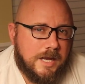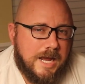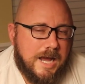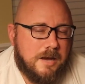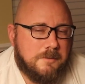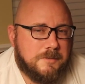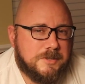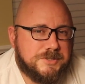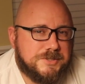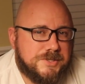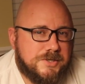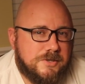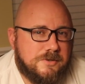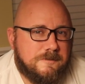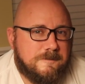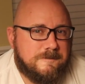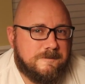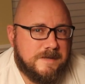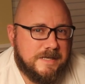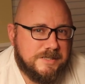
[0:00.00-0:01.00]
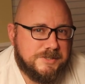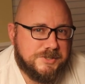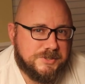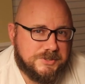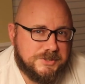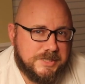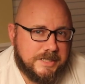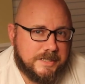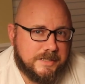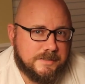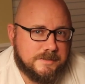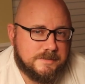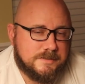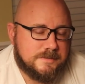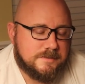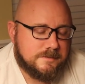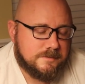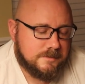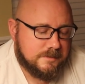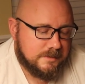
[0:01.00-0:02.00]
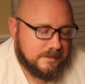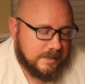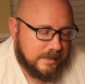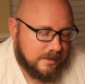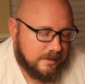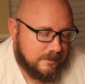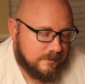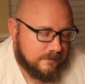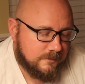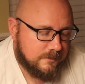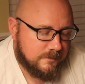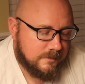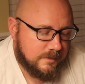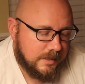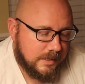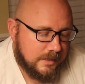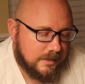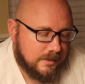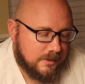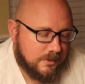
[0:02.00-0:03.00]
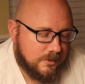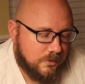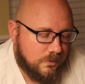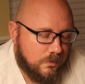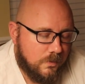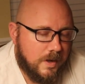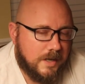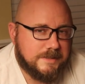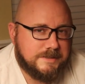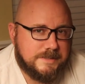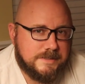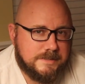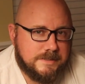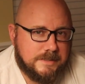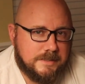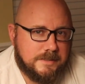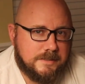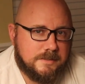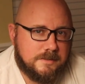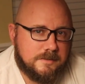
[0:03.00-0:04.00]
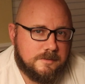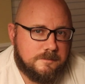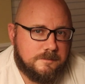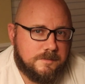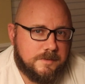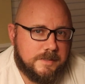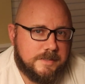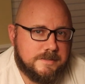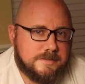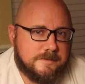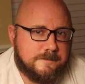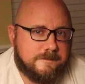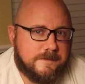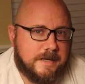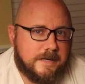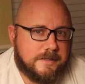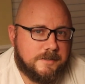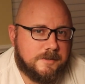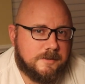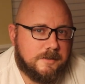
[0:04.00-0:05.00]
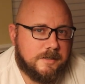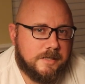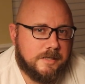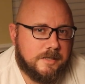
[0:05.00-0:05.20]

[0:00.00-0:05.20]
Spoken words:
How much do you feed your chickens? Now, quantity plays a factor